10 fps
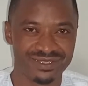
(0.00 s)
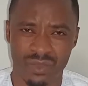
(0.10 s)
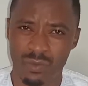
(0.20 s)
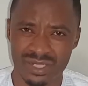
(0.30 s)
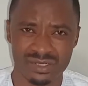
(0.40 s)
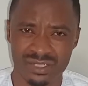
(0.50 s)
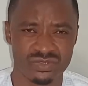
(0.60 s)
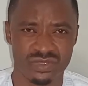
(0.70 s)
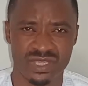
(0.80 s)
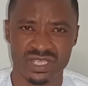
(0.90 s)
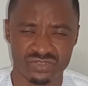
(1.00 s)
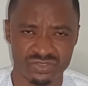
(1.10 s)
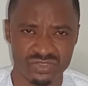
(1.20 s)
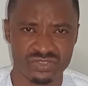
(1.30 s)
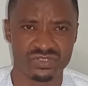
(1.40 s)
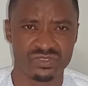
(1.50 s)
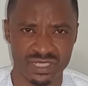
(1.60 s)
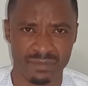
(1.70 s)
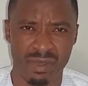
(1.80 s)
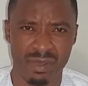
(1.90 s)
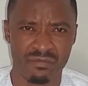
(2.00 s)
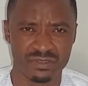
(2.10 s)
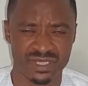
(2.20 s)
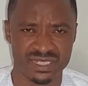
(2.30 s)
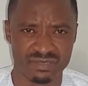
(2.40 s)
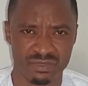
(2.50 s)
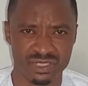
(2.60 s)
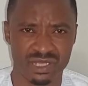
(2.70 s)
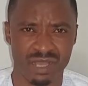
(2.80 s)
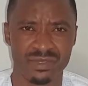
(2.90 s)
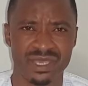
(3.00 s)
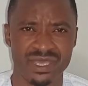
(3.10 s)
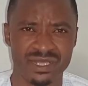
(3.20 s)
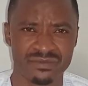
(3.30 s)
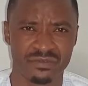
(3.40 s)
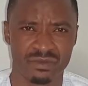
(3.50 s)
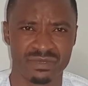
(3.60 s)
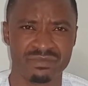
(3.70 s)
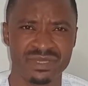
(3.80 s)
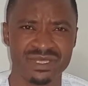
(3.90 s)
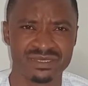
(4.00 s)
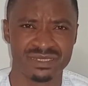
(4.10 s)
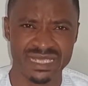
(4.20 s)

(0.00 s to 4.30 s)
I want to introduce to you the powerful testimony coming in from the Middle